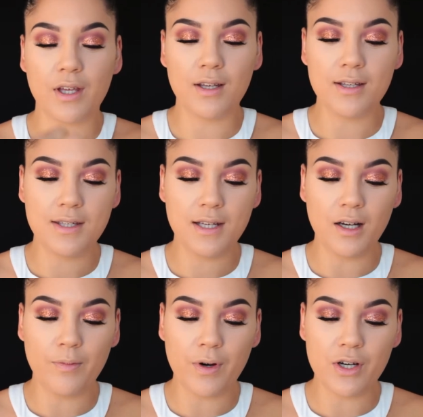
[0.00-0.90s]
the
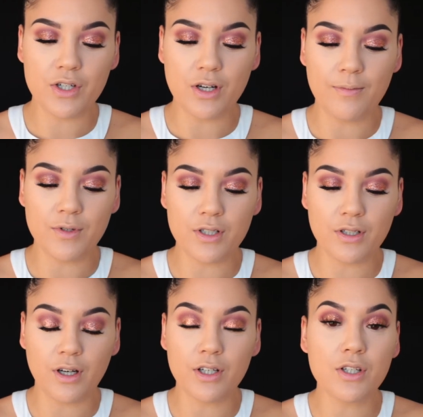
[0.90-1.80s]
concealer brush, I'm just
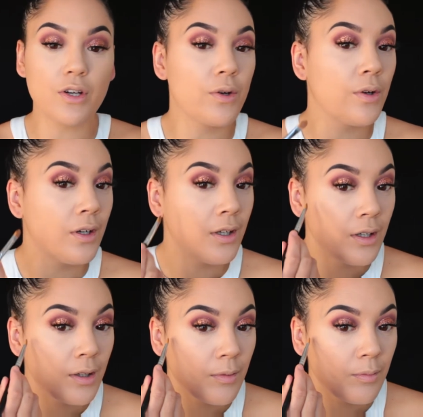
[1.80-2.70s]
going to
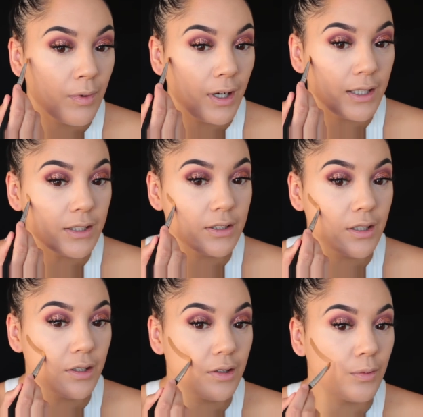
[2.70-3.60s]
place
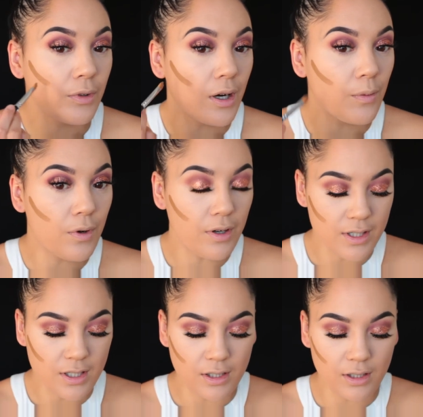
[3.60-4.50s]
it where I want
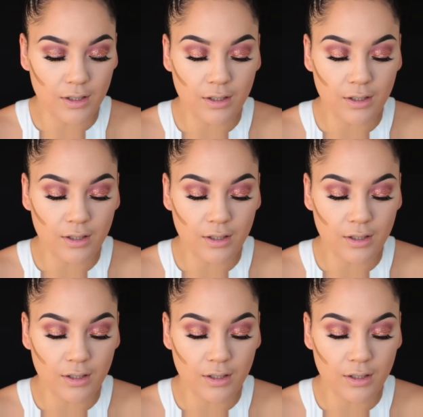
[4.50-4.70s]
it.